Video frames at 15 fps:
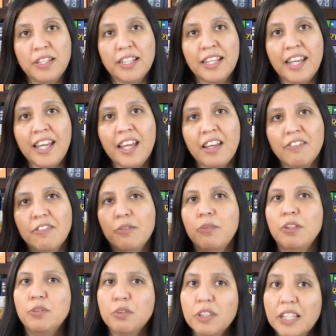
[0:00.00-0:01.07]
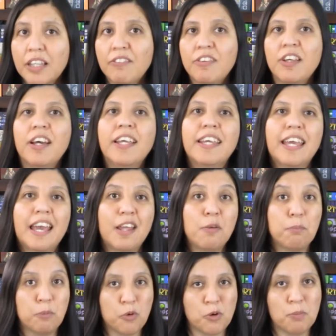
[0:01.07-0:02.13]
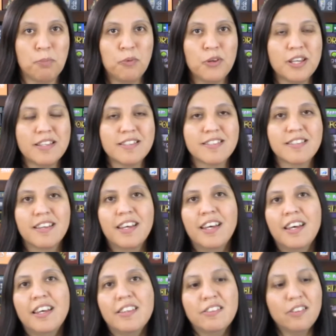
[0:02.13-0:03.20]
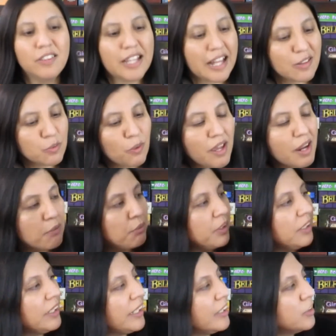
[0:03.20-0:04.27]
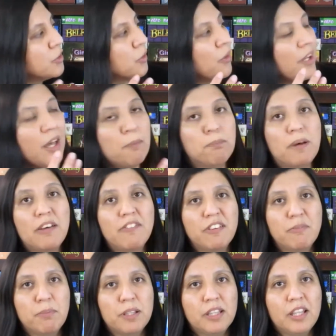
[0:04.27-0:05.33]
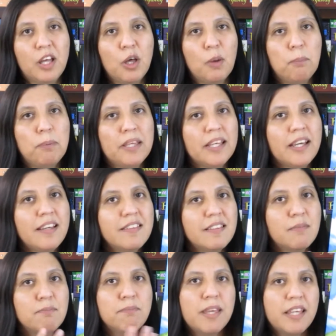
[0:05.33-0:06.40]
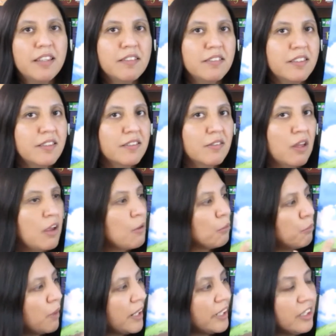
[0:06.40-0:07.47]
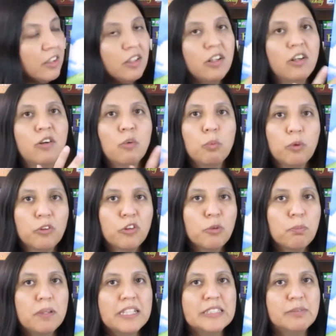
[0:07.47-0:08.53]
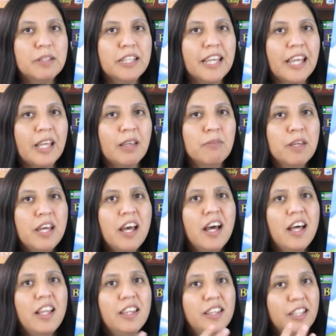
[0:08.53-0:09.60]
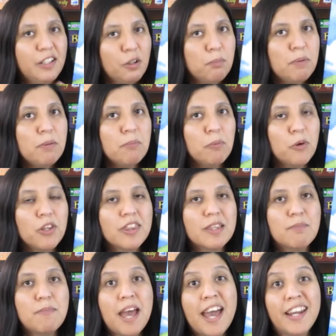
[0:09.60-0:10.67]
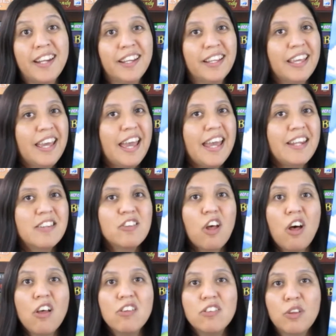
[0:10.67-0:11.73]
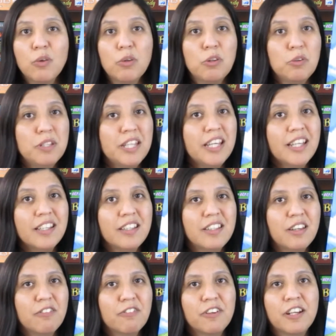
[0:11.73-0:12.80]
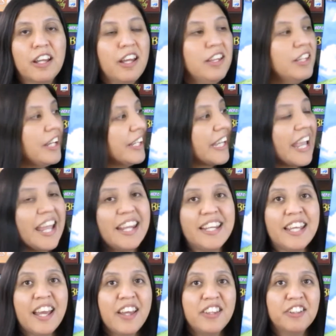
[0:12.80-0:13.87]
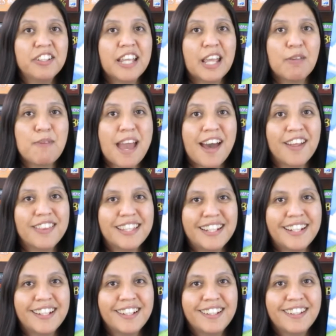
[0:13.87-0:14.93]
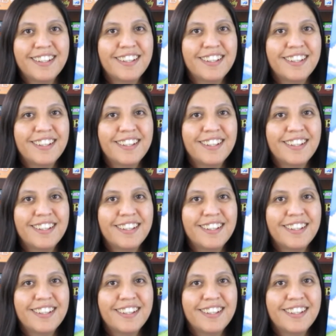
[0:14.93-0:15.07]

in the cave, which will give you again more points. So that's why I really enjoy Above and Below, because it makes this regular worker placement game a little bit more thematic, and it's also unique and different, unlike any other game out there.